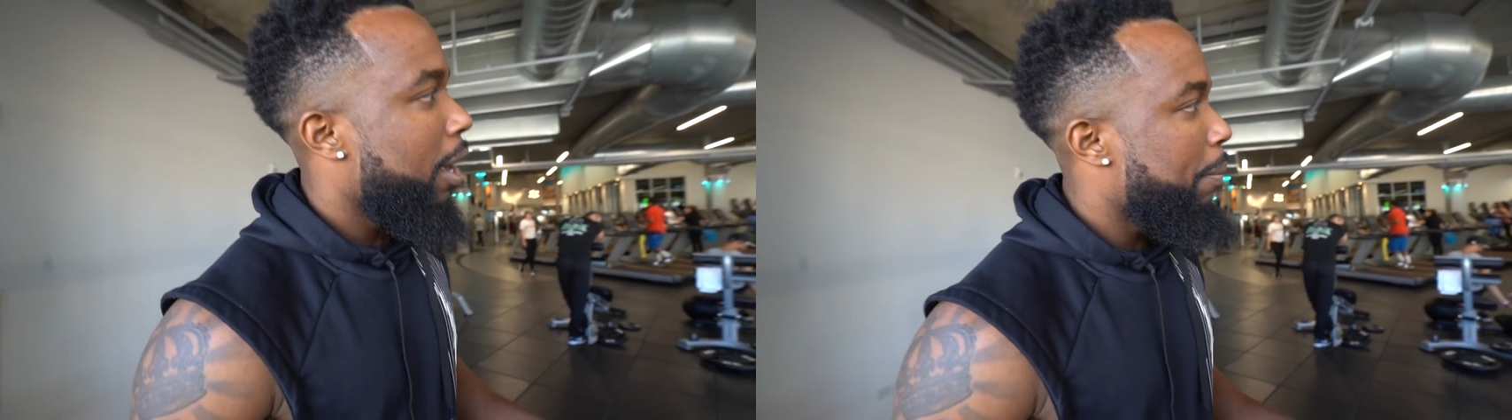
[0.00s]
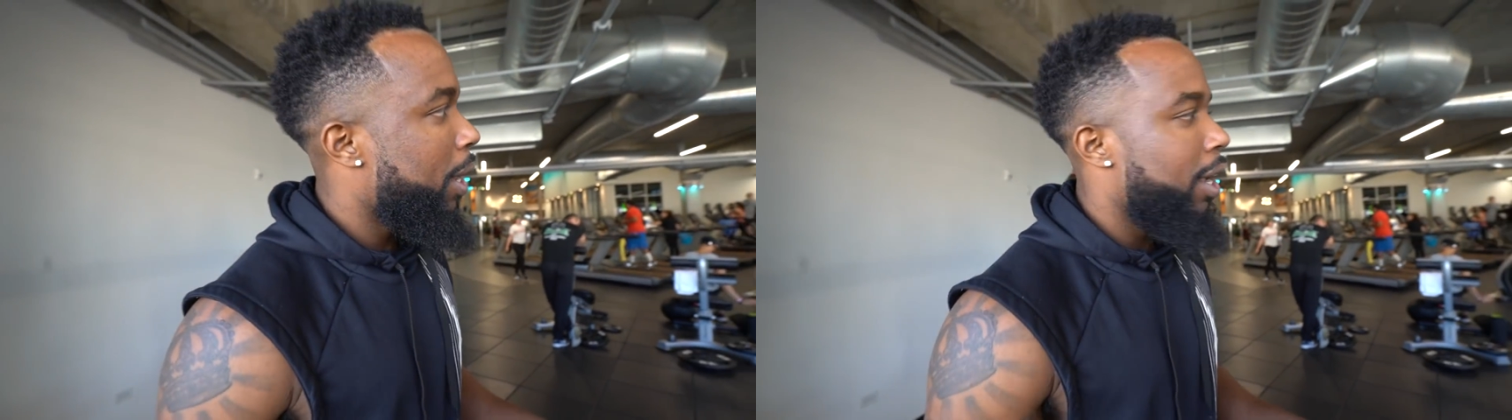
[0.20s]

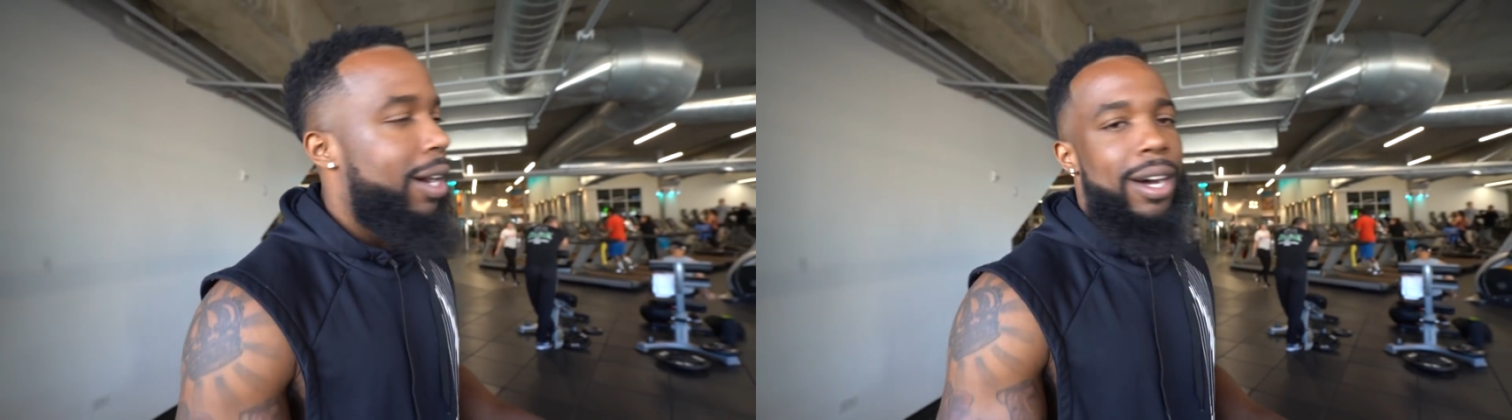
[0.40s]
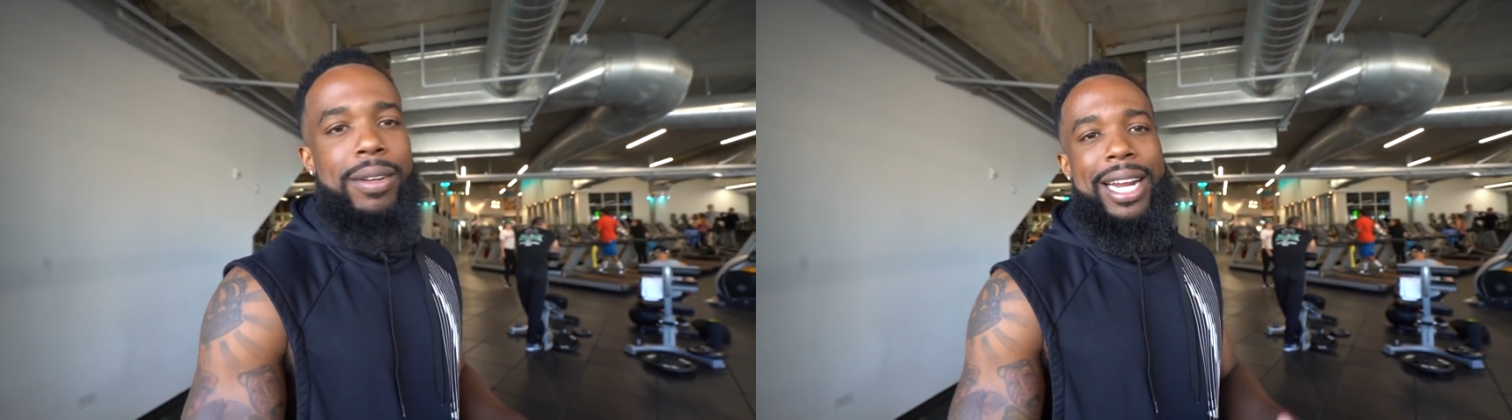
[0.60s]

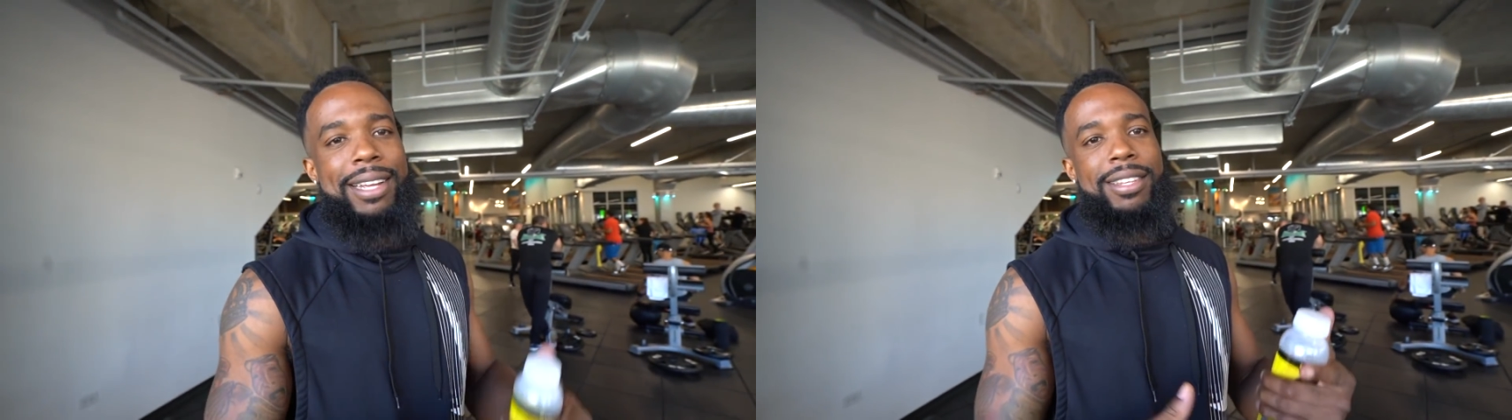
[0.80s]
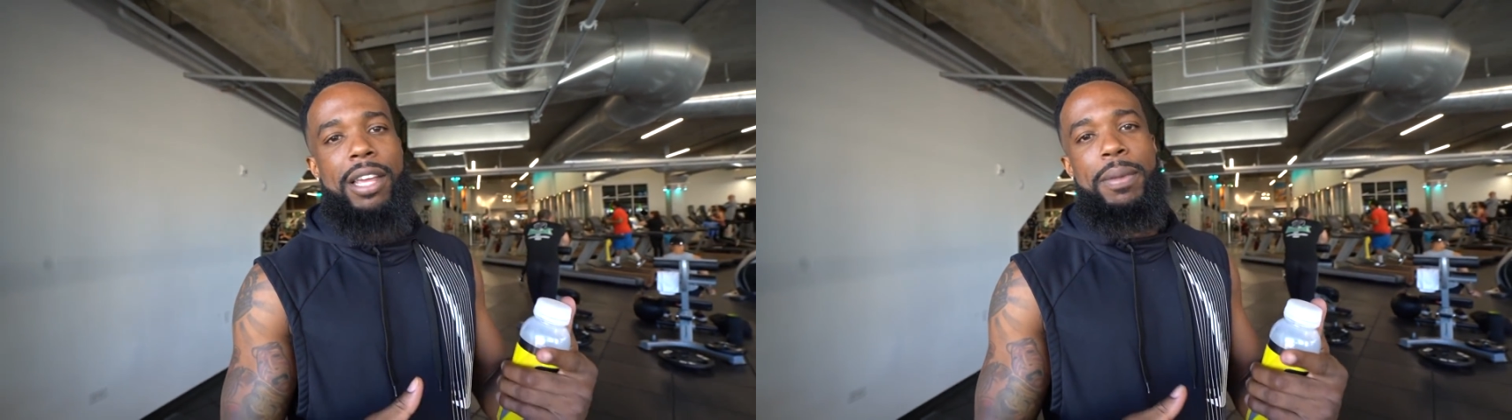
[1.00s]
But uh, like I
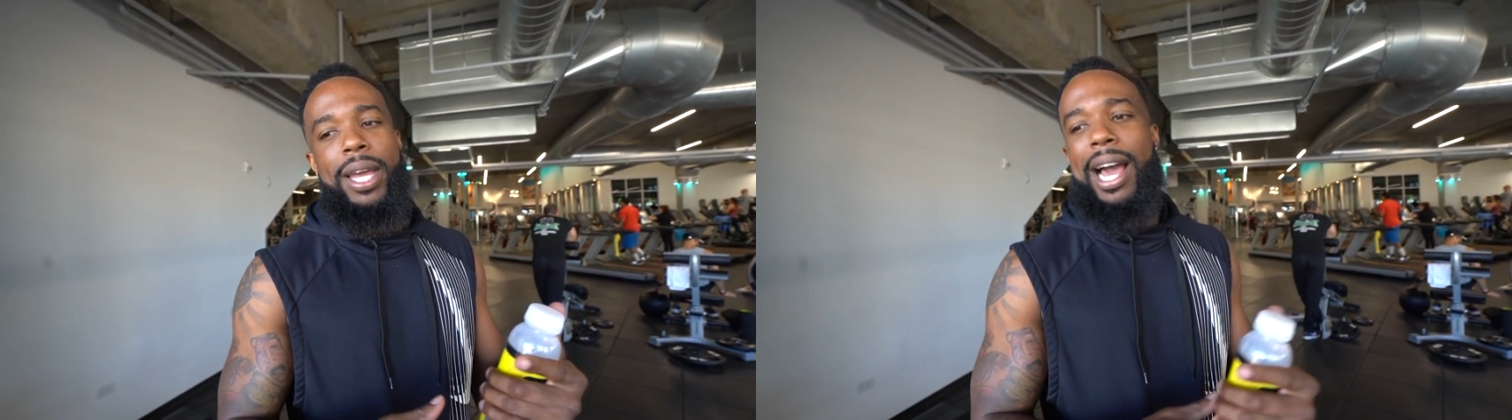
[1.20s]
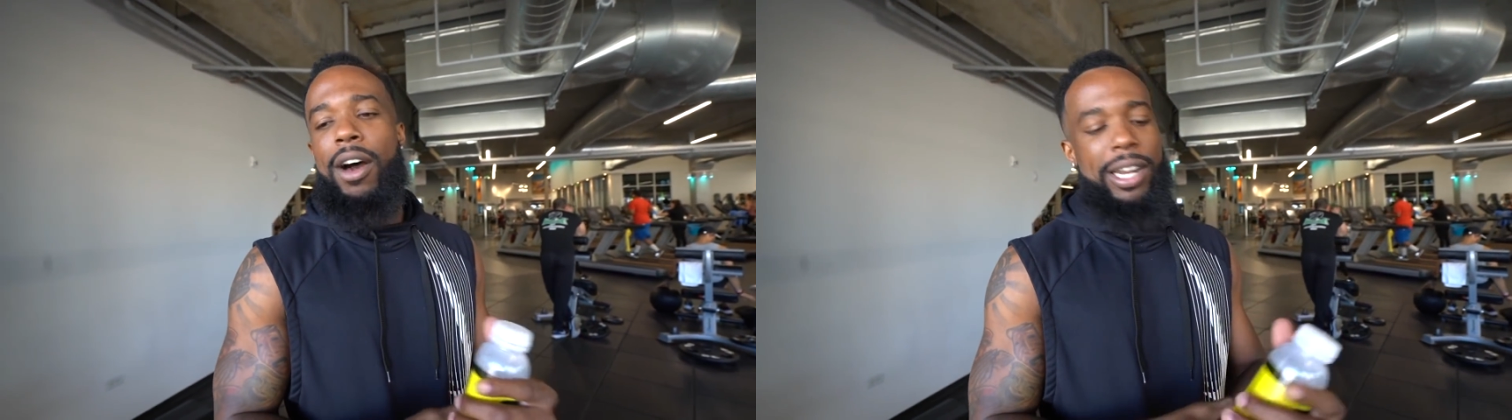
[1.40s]
said,
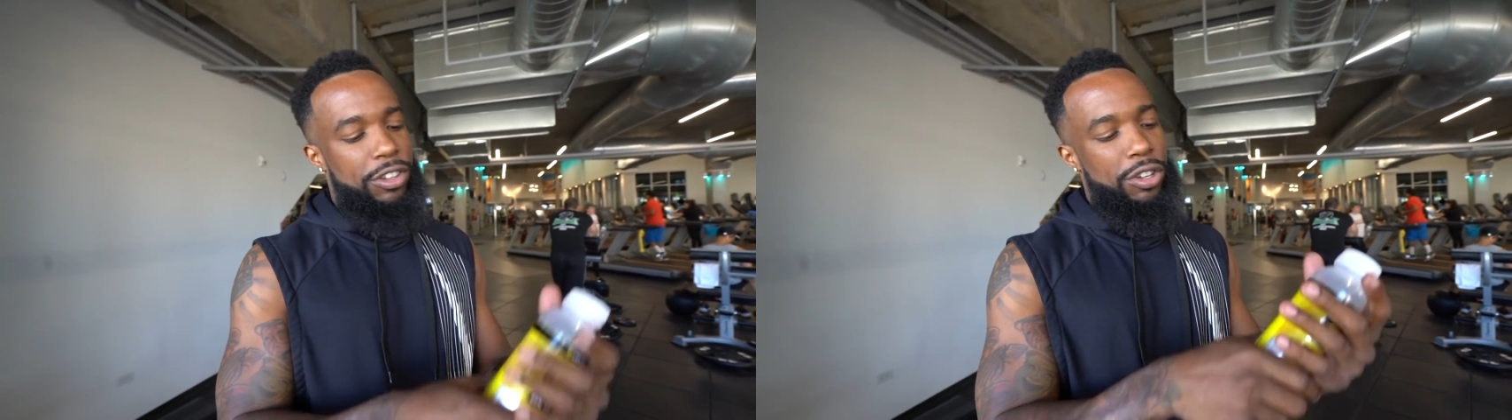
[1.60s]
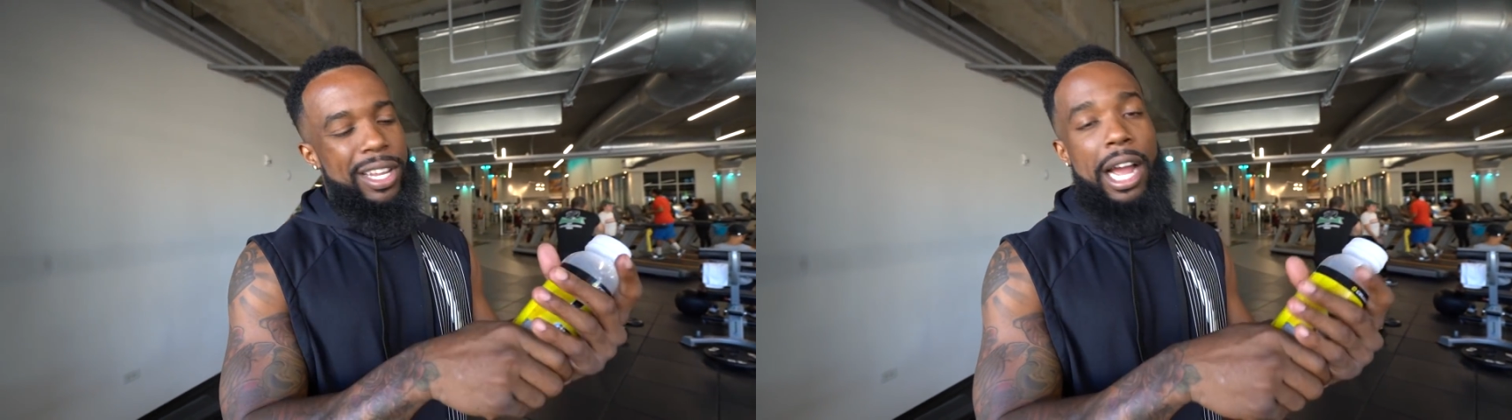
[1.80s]
man, I'll
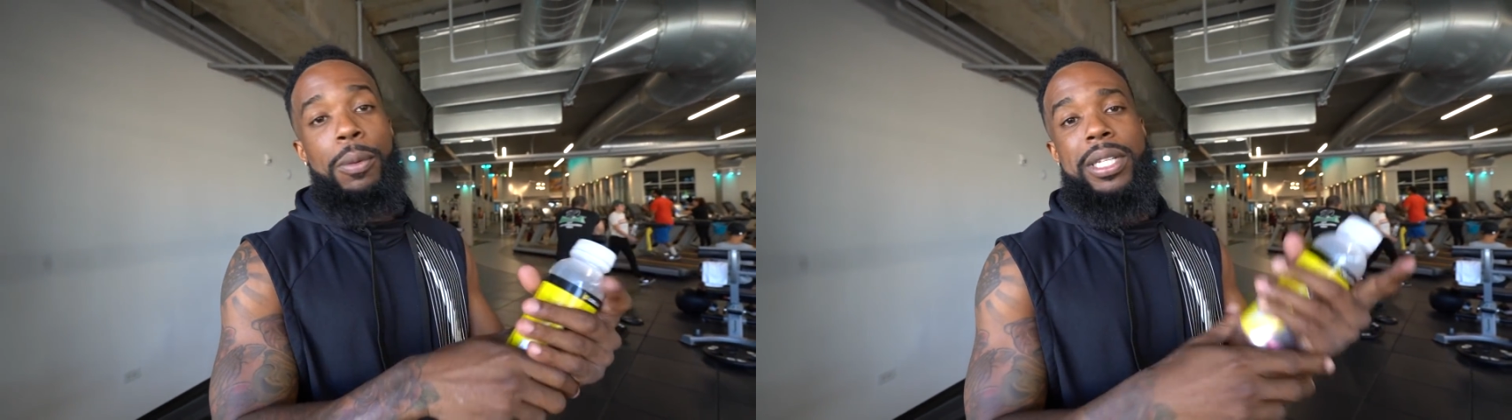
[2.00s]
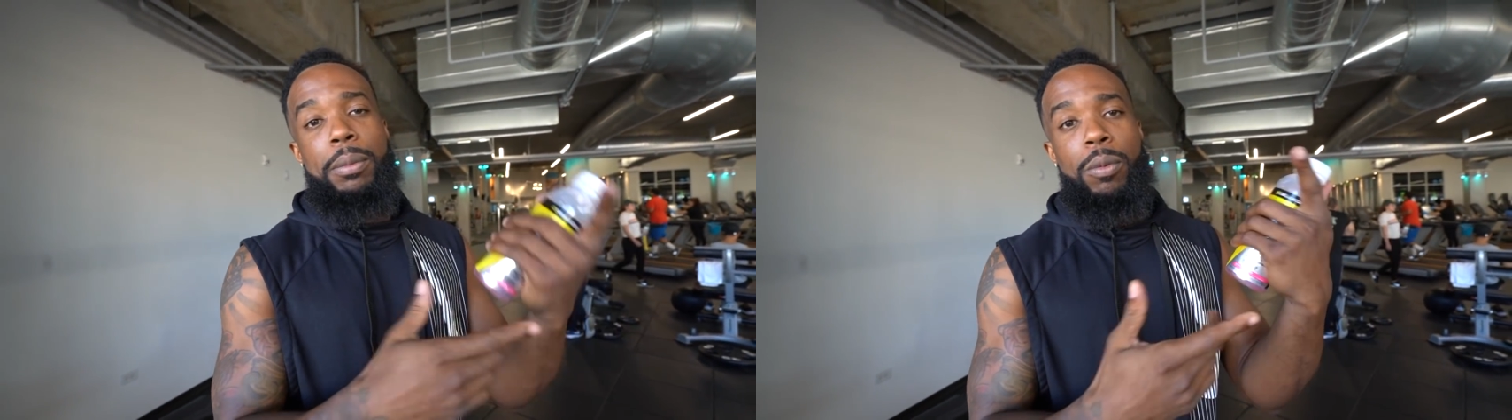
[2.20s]
let you guys
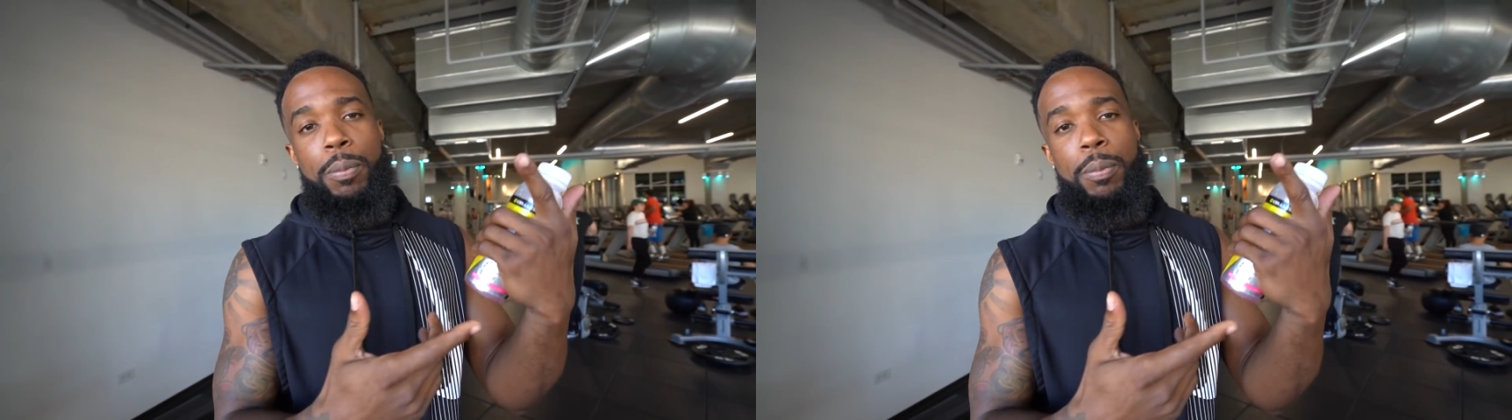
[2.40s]
what type of